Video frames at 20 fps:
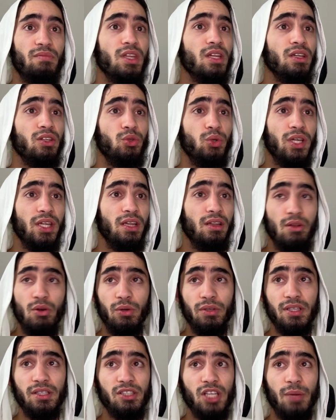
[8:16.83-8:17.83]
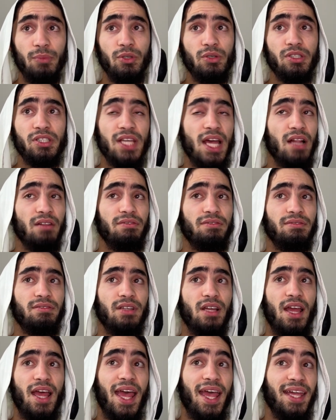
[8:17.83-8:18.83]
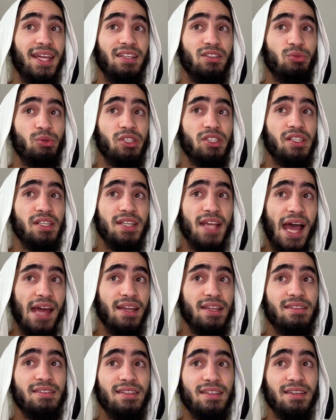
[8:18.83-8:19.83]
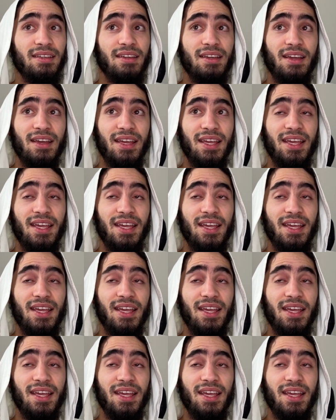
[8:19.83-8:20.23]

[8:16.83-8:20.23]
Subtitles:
You can look this up yourself. In Christianity,